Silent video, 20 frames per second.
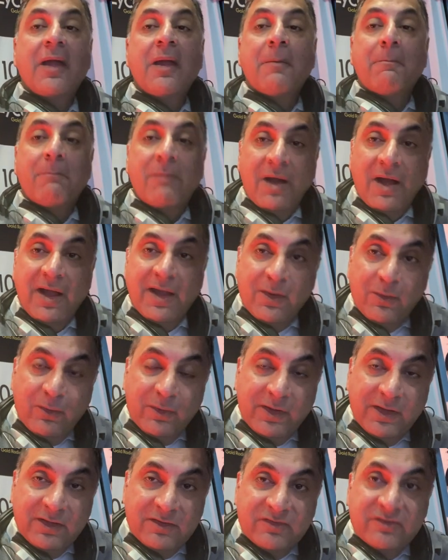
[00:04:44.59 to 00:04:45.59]
My
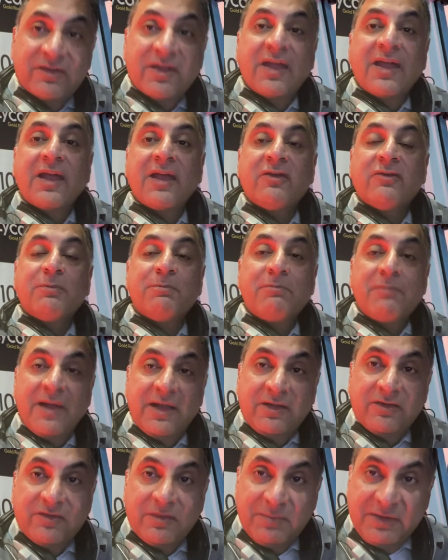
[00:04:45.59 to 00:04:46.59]
audience is
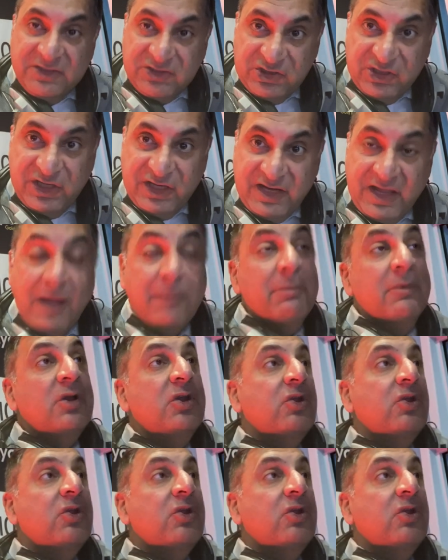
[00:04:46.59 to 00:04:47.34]
meant to be cheered up.